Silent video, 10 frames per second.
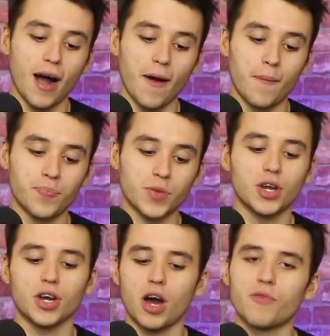Going
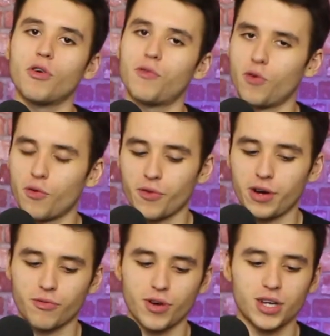to go for a
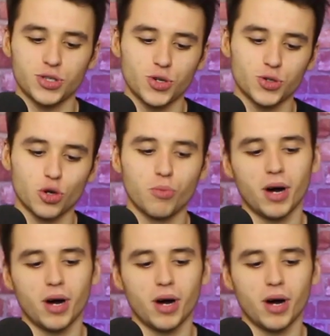4-3-3 as usual,